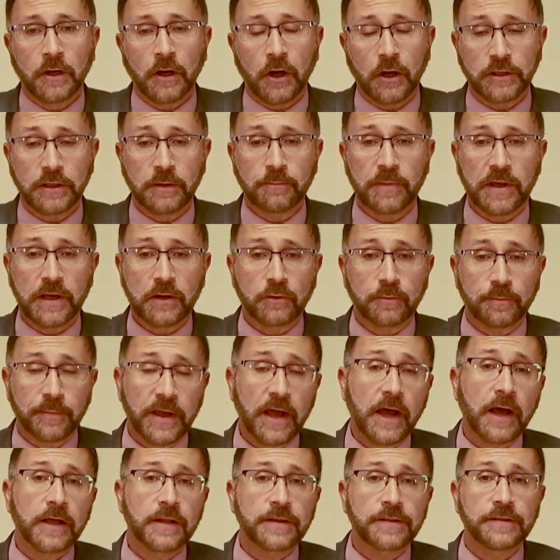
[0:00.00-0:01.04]
on a better
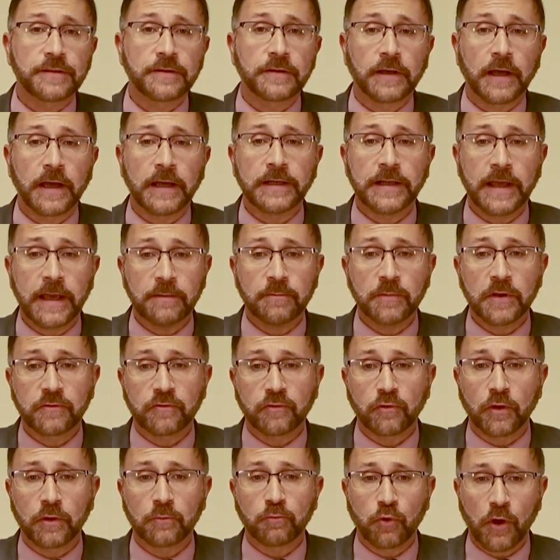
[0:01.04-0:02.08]
path and aiming
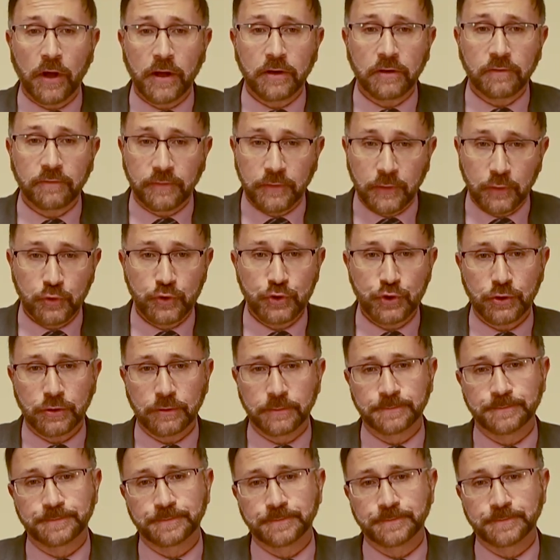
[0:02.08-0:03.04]
for a brighter future.